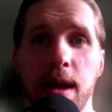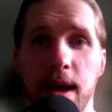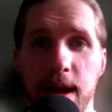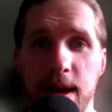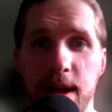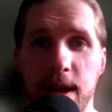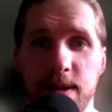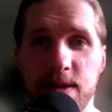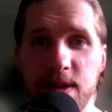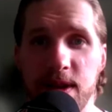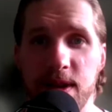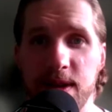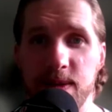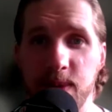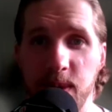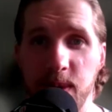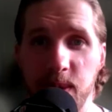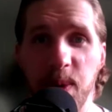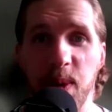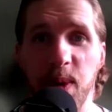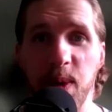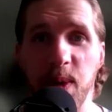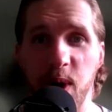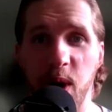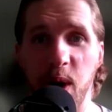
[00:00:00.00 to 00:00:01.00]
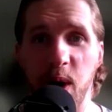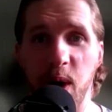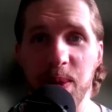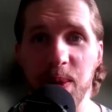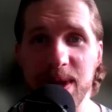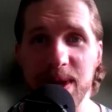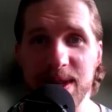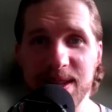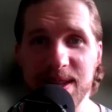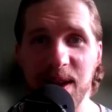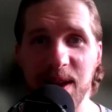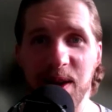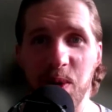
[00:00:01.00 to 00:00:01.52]
I was like, people call
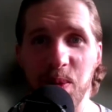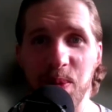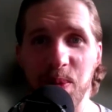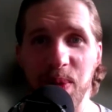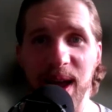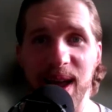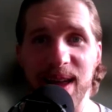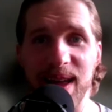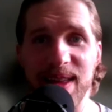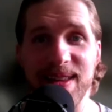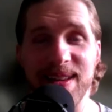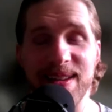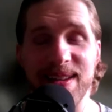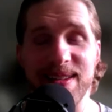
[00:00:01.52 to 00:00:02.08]
me a psychopath.